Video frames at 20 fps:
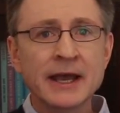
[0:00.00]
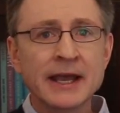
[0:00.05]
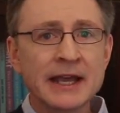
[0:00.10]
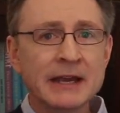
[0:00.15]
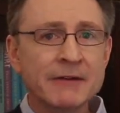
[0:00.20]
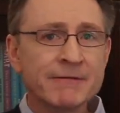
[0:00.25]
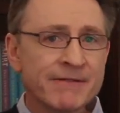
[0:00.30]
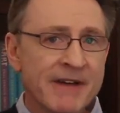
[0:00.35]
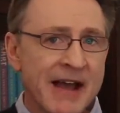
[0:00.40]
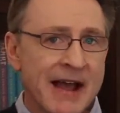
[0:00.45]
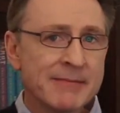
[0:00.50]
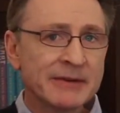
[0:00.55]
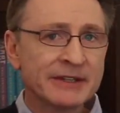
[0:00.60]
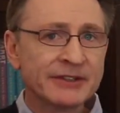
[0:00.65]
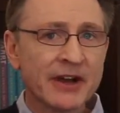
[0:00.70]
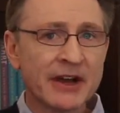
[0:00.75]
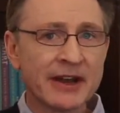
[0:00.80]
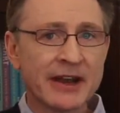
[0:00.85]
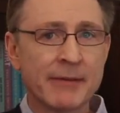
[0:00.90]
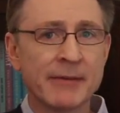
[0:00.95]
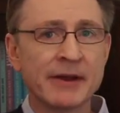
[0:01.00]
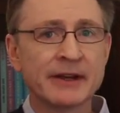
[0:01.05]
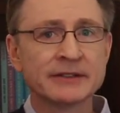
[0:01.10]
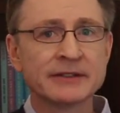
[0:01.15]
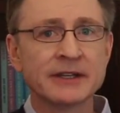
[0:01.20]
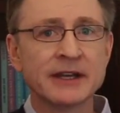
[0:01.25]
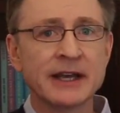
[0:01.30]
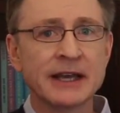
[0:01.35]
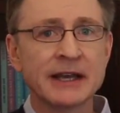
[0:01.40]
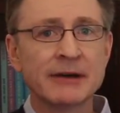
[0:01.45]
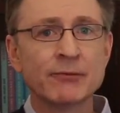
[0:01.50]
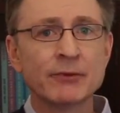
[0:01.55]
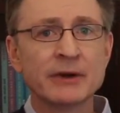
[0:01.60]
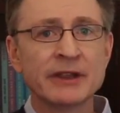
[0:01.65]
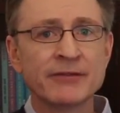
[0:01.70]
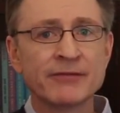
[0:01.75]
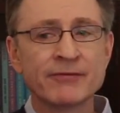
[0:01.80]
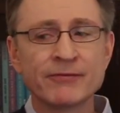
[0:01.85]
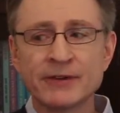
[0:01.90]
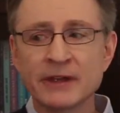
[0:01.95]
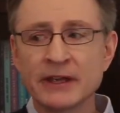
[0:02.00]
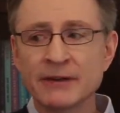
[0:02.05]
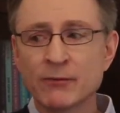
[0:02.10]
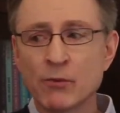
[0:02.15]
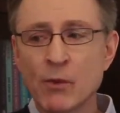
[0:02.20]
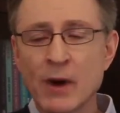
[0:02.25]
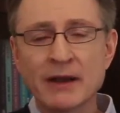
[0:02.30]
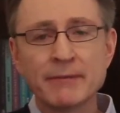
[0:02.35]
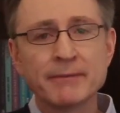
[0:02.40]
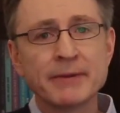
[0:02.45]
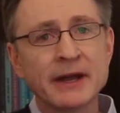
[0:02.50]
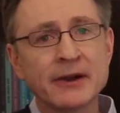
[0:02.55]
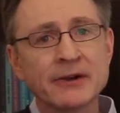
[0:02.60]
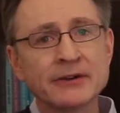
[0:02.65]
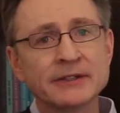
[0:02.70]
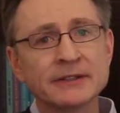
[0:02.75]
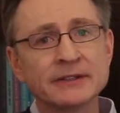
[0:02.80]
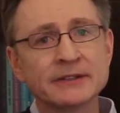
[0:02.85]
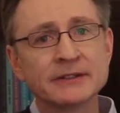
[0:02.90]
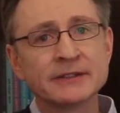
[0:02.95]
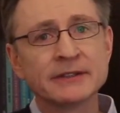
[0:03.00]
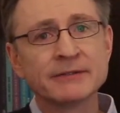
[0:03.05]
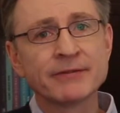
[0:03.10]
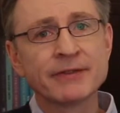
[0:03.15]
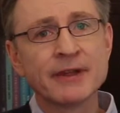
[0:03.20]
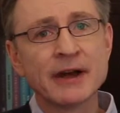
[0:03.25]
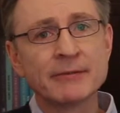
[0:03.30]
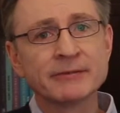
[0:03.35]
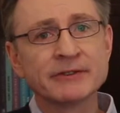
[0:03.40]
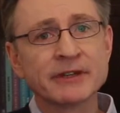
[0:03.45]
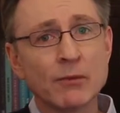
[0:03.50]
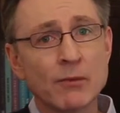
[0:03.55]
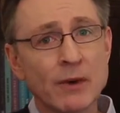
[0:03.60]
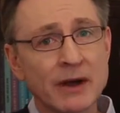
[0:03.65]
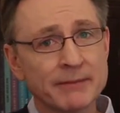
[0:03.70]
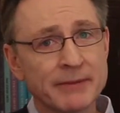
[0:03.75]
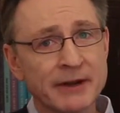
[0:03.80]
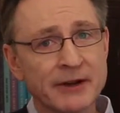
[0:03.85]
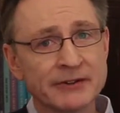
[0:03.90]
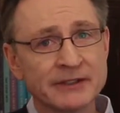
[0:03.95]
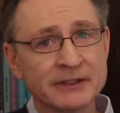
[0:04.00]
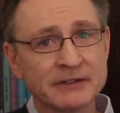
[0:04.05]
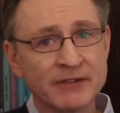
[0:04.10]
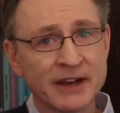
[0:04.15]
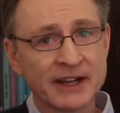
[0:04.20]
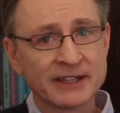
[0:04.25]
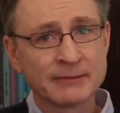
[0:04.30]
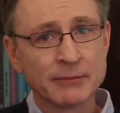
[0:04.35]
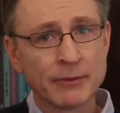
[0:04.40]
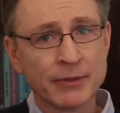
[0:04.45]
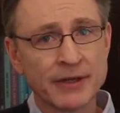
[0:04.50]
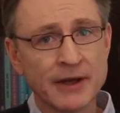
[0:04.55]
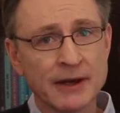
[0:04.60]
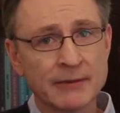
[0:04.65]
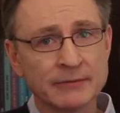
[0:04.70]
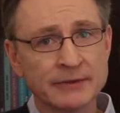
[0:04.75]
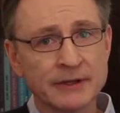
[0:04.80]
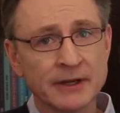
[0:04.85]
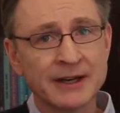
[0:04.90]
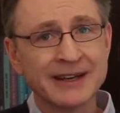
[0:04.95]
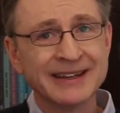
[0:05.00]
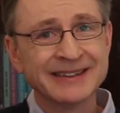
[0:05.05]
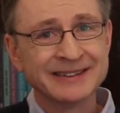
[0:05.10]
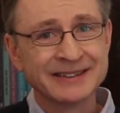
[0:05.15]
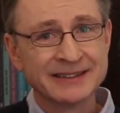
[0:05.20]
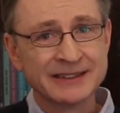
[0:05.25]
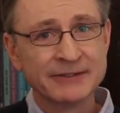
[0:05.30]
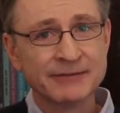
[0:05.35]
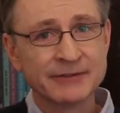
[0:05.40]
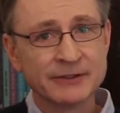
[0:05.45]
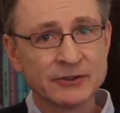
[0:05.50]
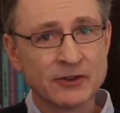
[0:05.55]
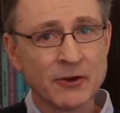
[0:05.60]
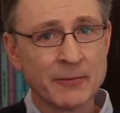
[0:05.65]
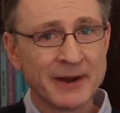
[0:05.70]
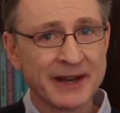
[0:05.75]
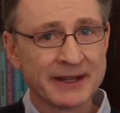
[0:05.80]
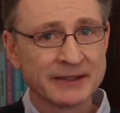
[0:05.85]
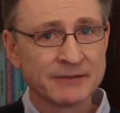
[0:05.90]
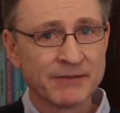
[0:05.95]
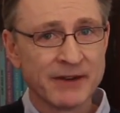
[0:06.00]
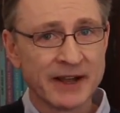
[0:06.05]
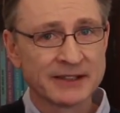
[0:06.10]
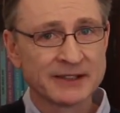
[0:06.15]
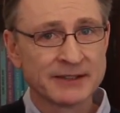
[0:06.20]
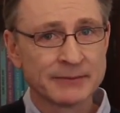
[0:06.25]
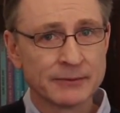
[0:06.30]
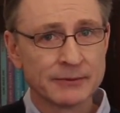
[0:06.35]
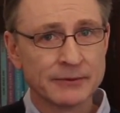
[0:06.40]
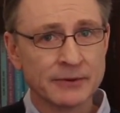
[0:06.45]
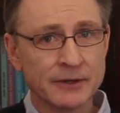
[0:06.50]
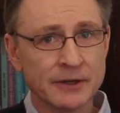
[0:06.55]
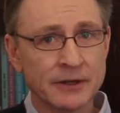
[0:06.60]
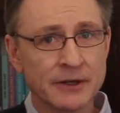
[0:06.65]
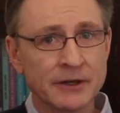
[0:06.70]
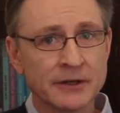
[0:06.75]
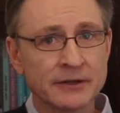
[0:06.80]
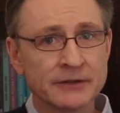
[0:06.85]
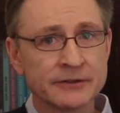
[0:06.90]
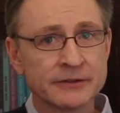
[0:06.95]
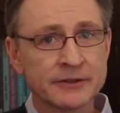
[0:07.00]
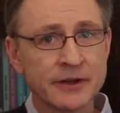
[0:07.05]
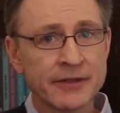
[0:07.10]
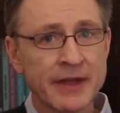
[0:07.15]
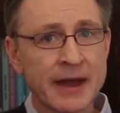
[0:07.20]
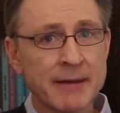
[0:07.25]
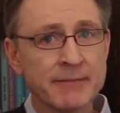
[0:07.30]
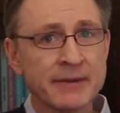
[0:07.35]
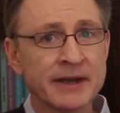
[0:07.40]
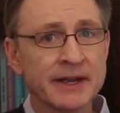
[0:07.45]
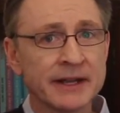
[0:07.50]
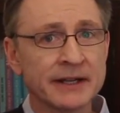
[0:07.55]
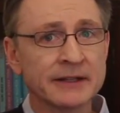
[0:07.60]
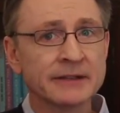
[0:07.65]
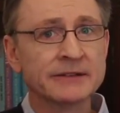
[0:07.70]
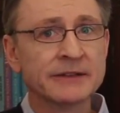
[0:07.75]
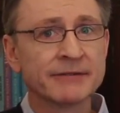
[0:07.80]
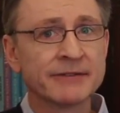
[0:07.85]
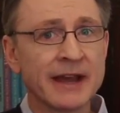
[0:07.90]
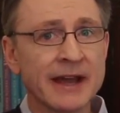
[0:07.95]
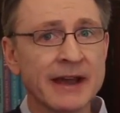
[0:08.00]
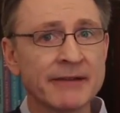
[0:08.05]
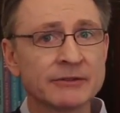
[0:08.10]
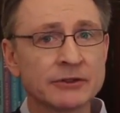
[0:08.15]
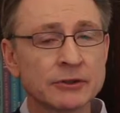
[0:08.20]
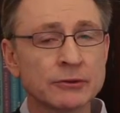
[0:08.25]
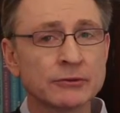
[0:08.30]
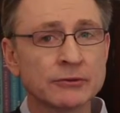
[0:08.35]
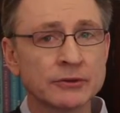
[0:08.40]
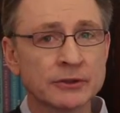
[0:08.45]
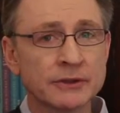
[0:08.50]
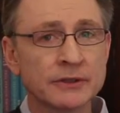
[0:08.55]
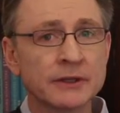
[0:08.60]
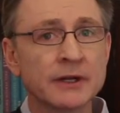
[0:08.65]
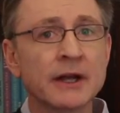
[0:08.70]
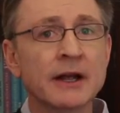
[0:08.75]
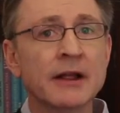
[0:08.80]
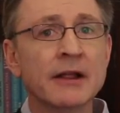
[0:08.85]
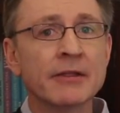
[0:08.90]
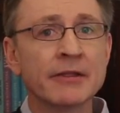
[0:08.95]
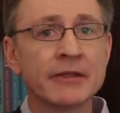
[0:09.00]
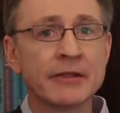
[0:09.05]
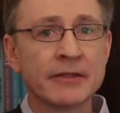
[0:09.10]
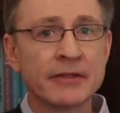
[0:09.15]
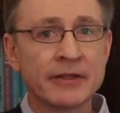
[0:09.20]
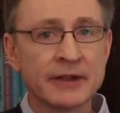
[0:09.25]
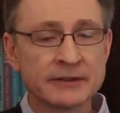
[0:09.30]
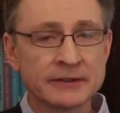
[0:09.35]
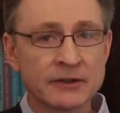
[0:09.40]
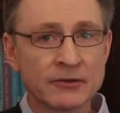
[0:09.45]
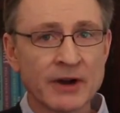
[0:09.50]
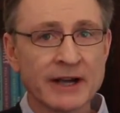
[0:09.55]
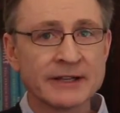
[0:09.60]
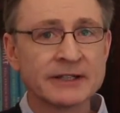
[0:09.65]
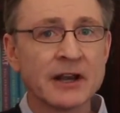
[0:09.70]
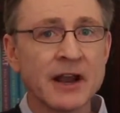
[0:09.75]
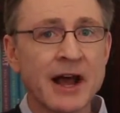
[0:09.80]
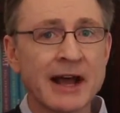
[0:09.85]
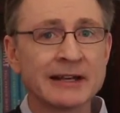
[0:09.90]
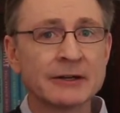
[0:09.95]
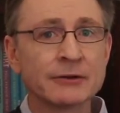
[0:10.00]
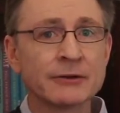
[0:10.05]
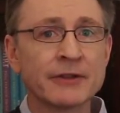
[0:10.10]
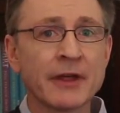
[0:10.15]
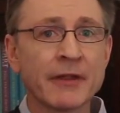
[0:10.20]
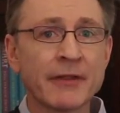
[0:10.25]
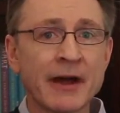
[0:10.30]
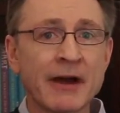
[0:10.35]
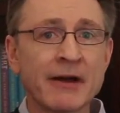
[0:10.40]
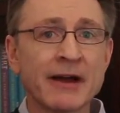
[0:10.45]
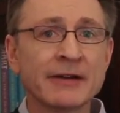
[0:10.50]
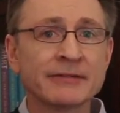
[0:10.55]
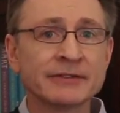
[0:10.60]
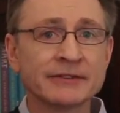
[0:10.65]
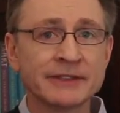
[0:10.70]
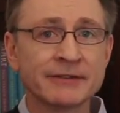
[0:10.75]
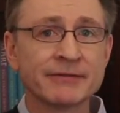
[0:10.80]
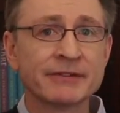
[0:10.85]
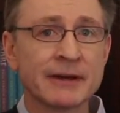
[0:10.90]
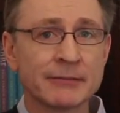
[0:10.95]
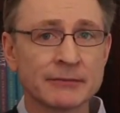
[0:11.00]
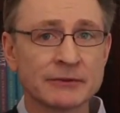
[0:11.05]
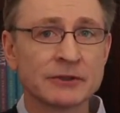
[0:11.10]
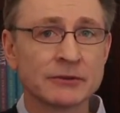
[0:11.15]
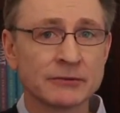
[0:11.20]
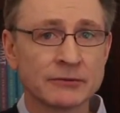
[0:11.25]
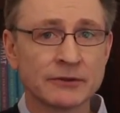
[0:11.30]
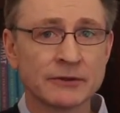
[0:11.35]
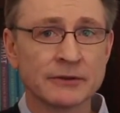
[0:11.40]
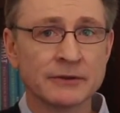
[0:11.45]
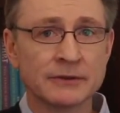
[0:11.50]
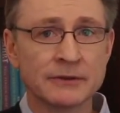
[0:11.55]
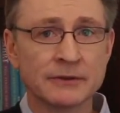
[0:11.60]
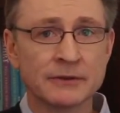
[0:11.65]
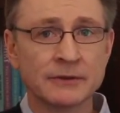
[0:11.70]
In family dynamics, if one parent is stiff-thumbed and one parent is flexible-thumbed, stiff dominates flexible. So that means if they have children, there's a greater likelihood that they'll have stiff-thumbed children.